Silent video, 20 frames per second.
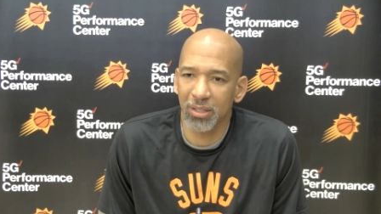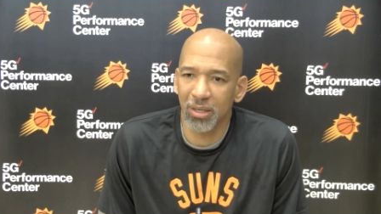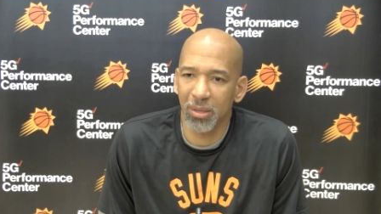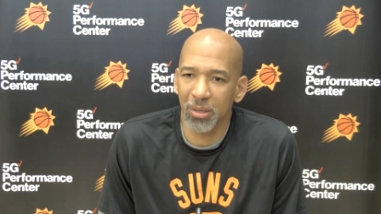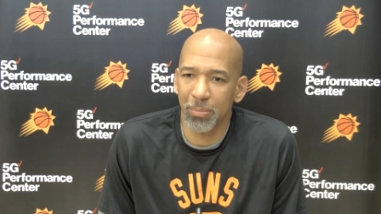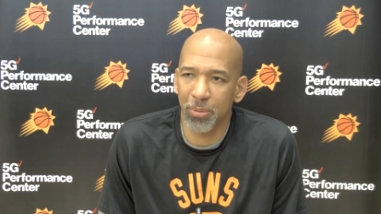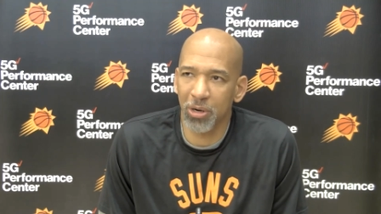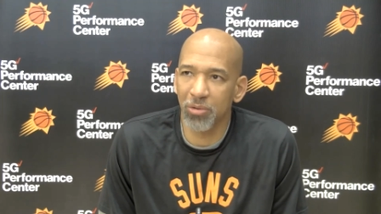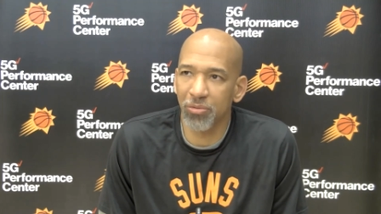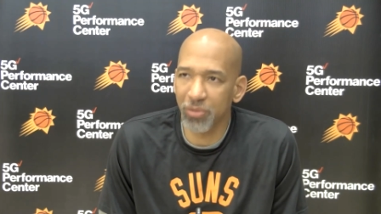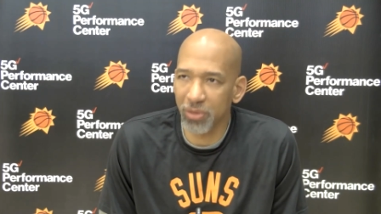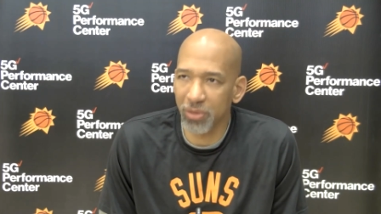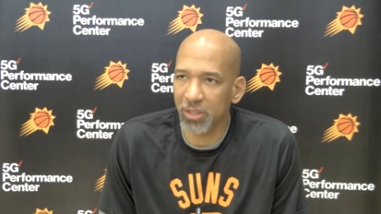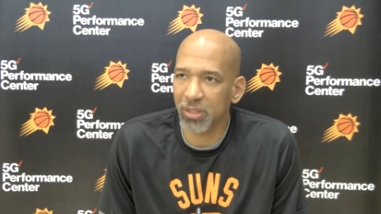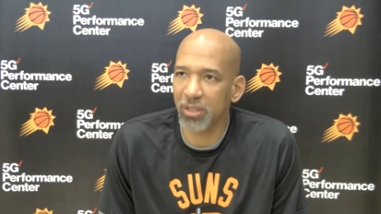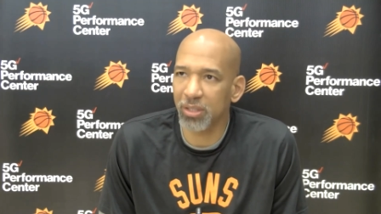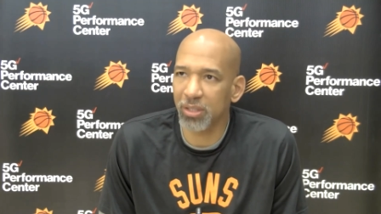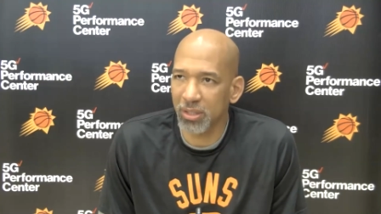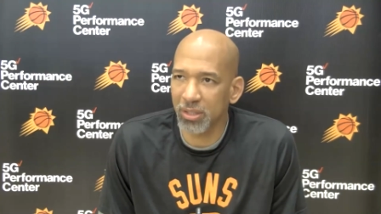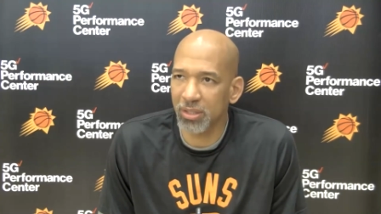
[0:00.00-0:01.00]
a perfect
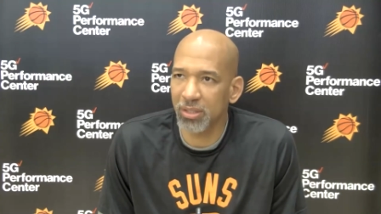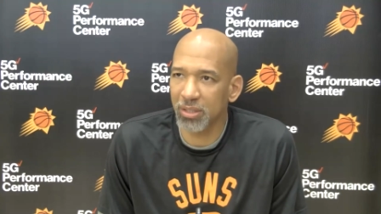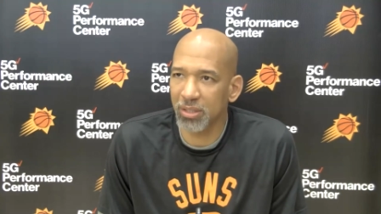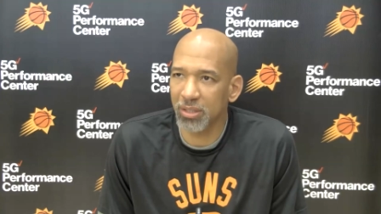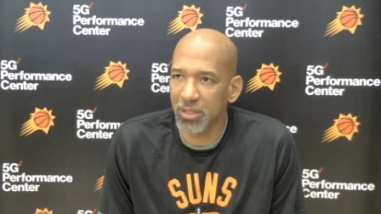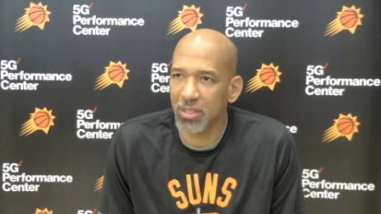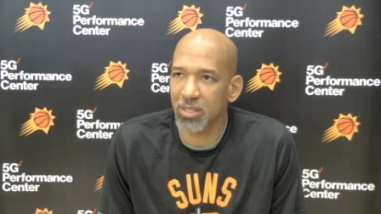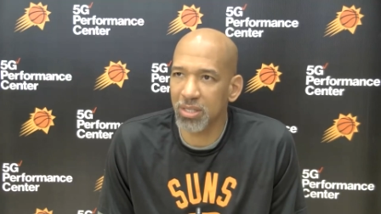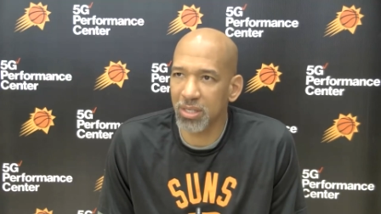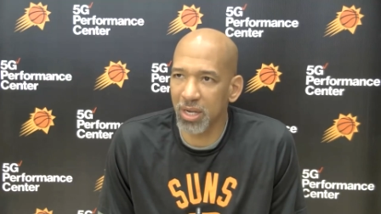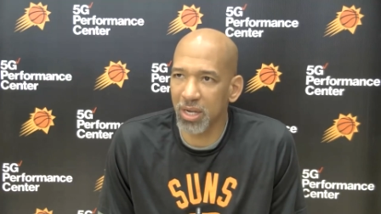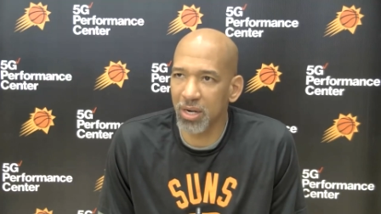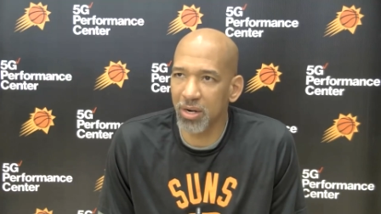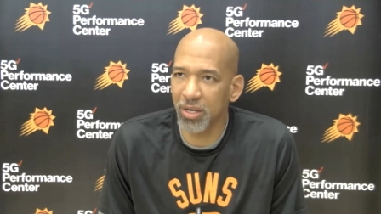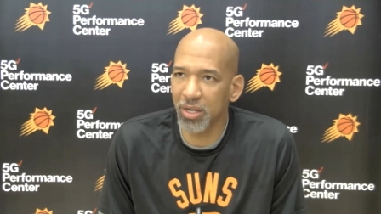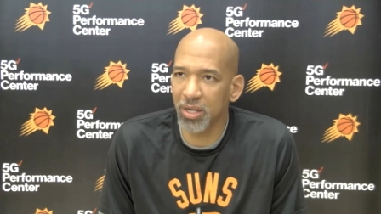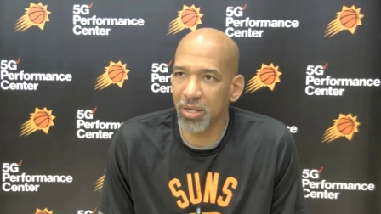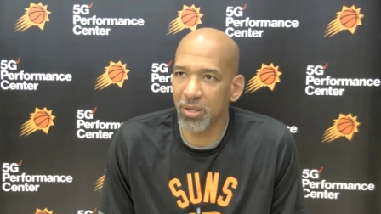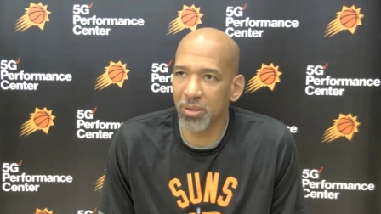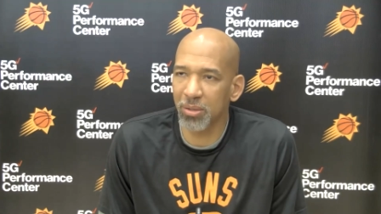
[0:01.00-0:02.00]

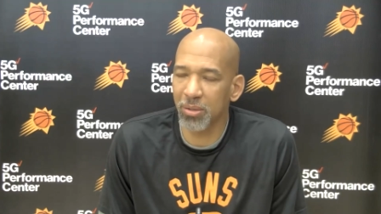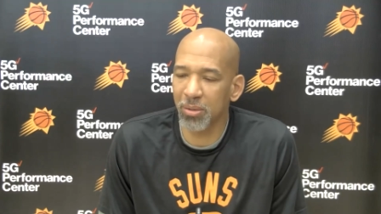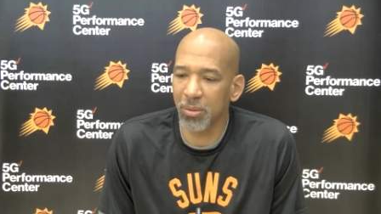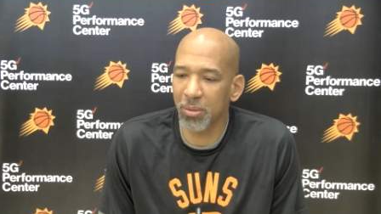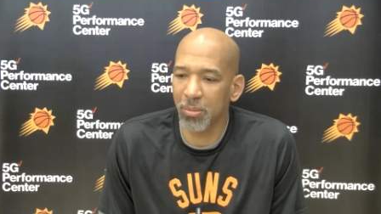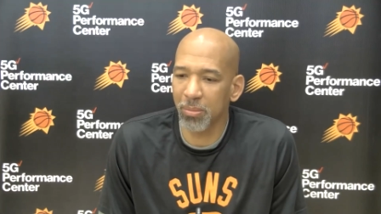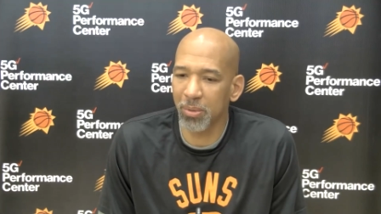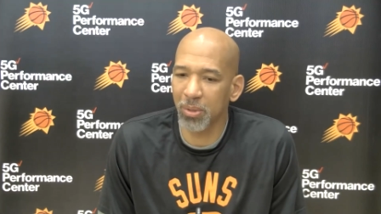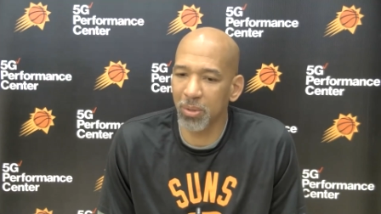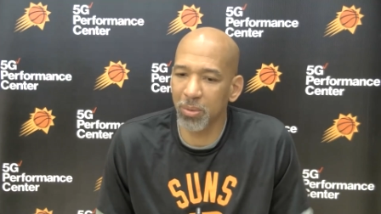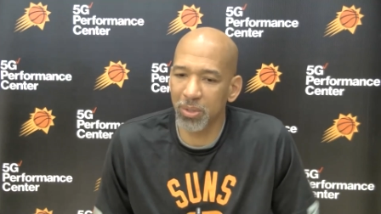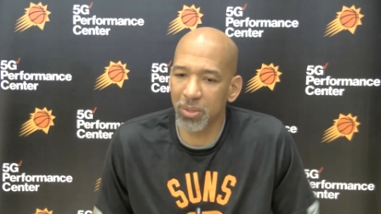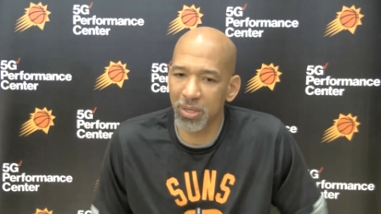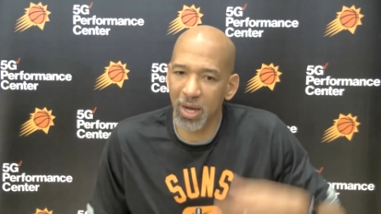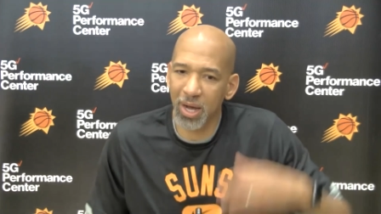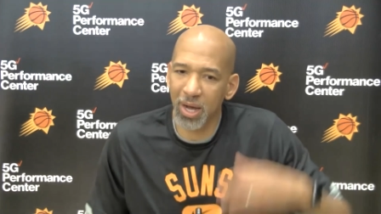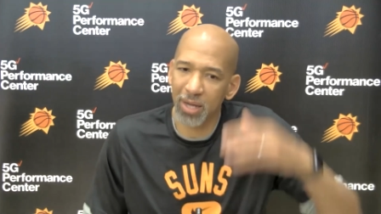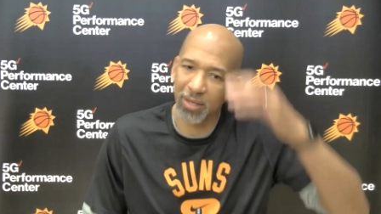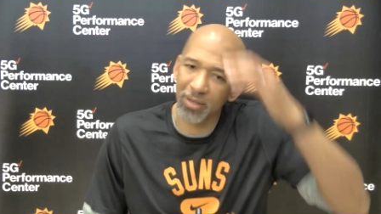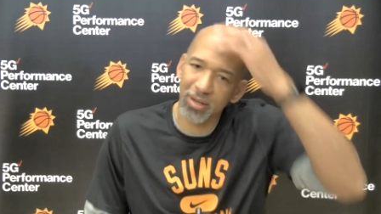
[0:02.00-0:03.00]
scenario, but we're
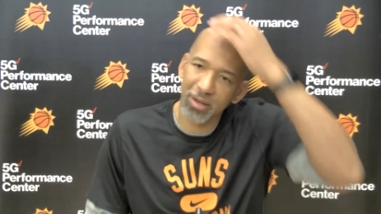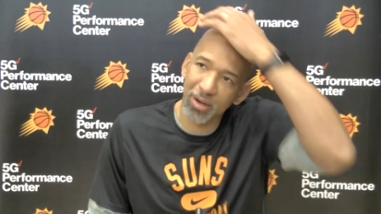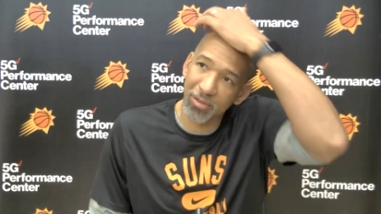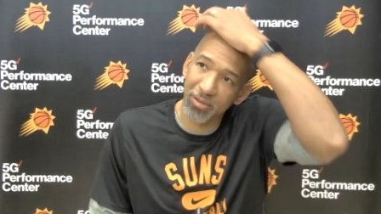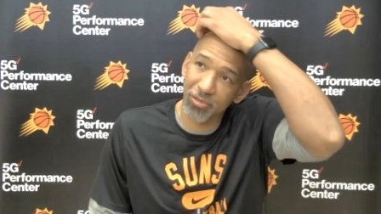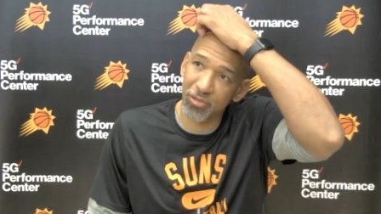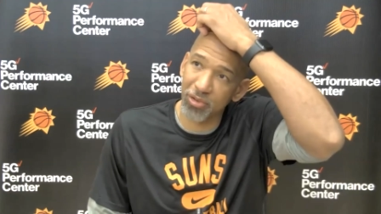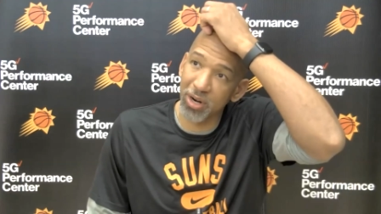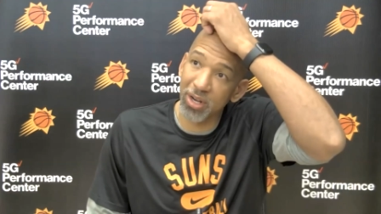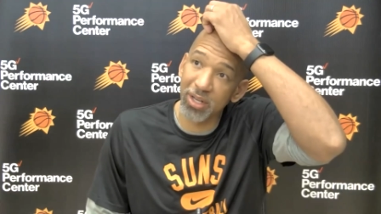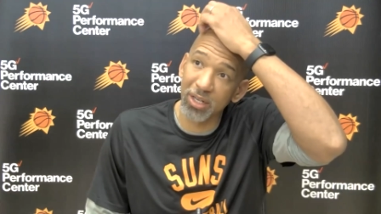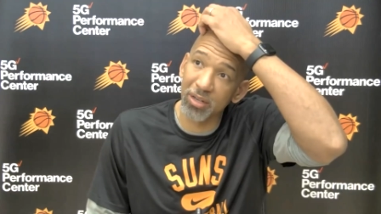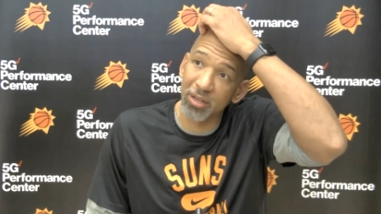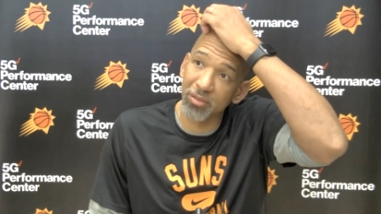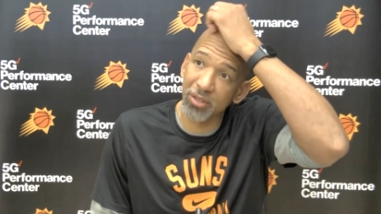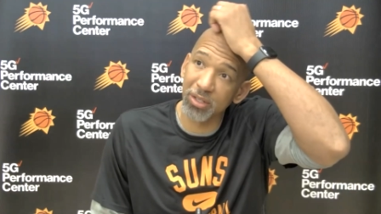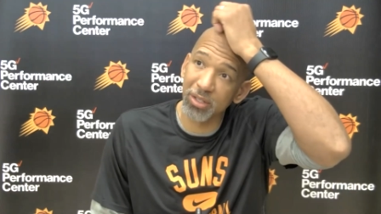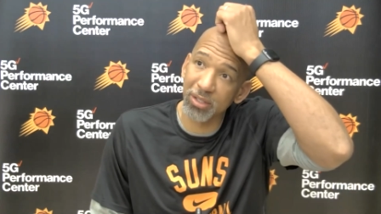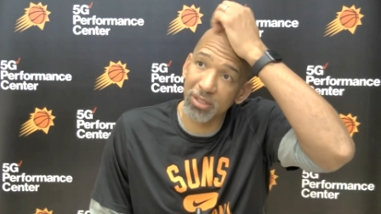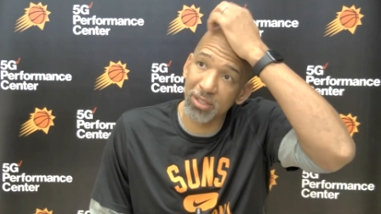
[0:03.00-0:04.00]
not afraid of
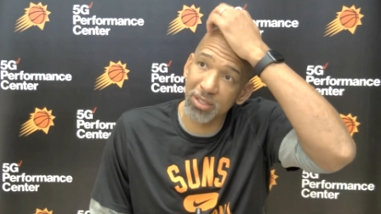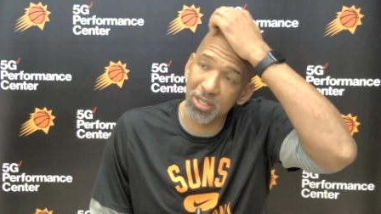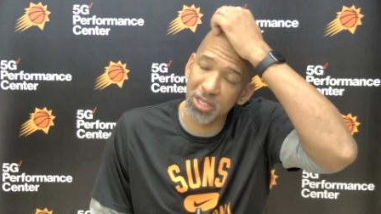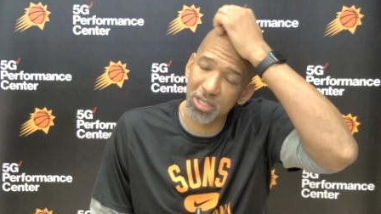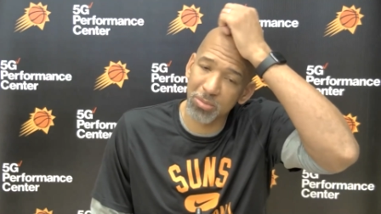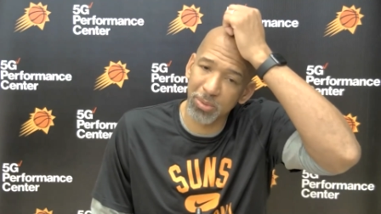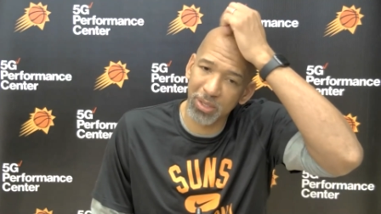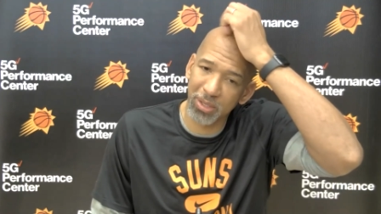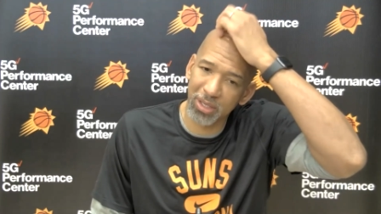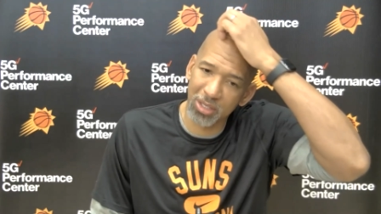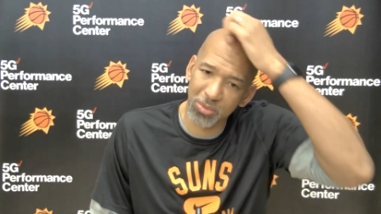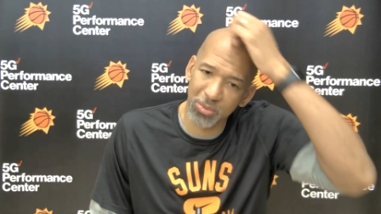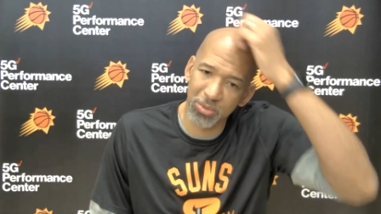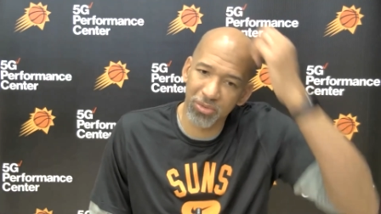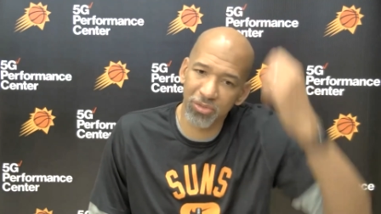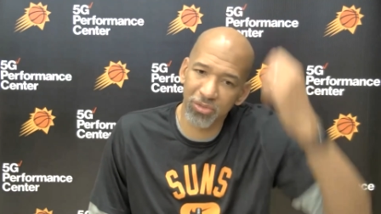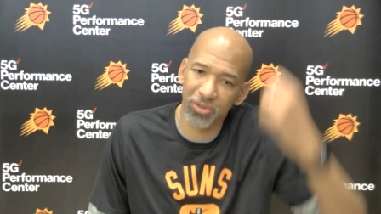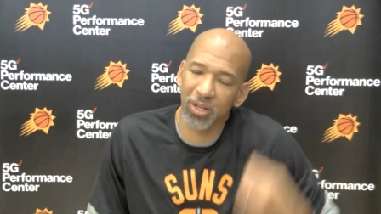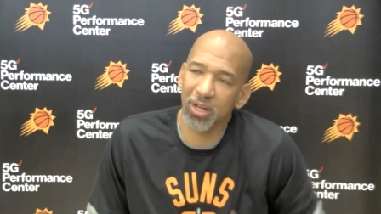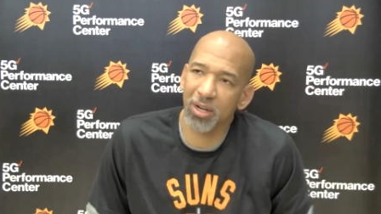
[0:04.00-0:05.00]
it just because we
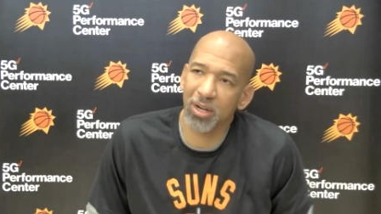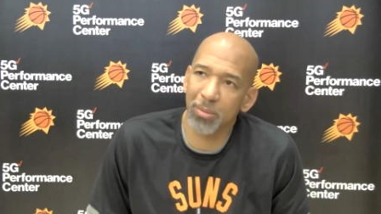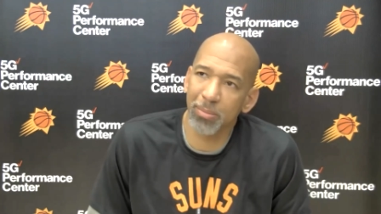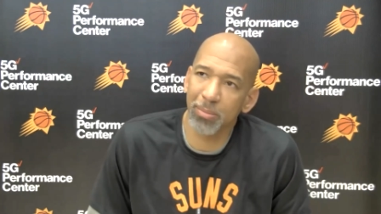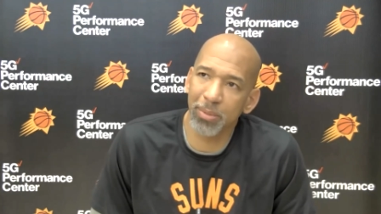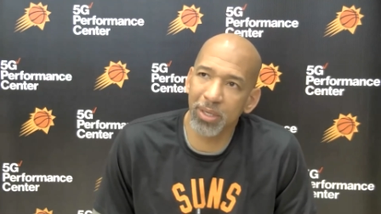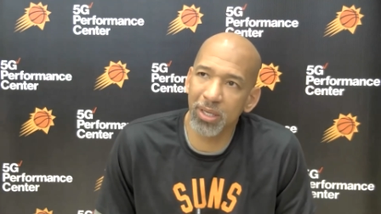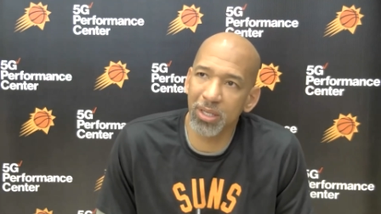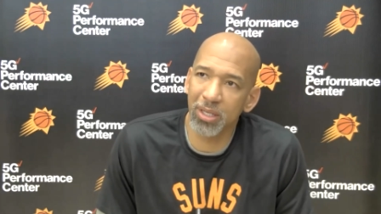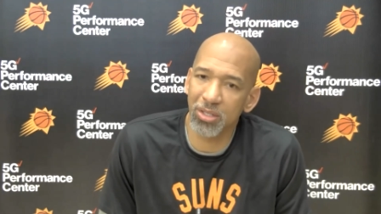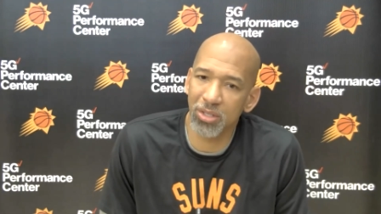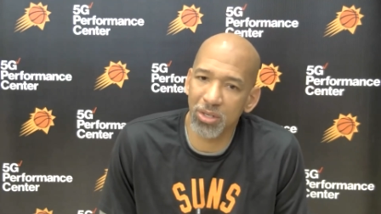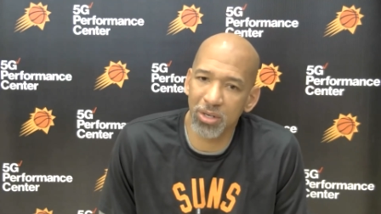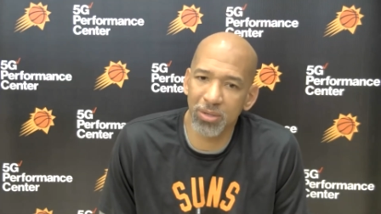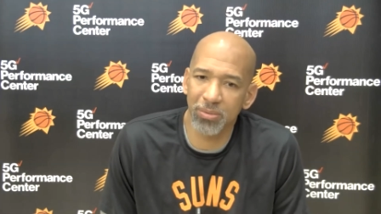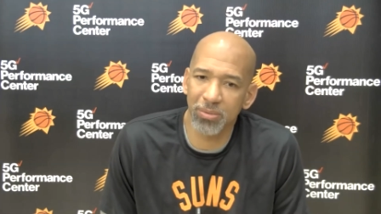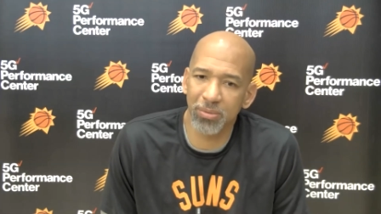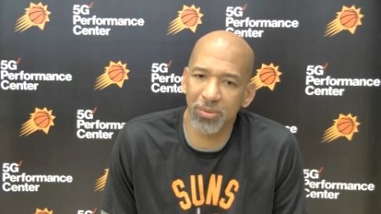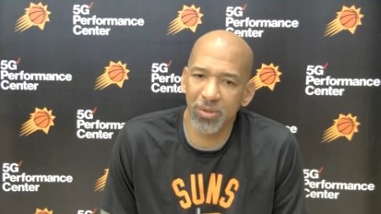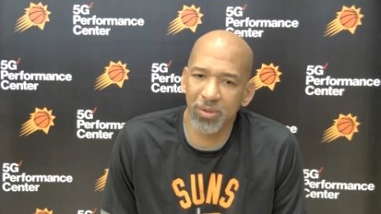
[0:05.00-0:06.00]
feel like our bigs are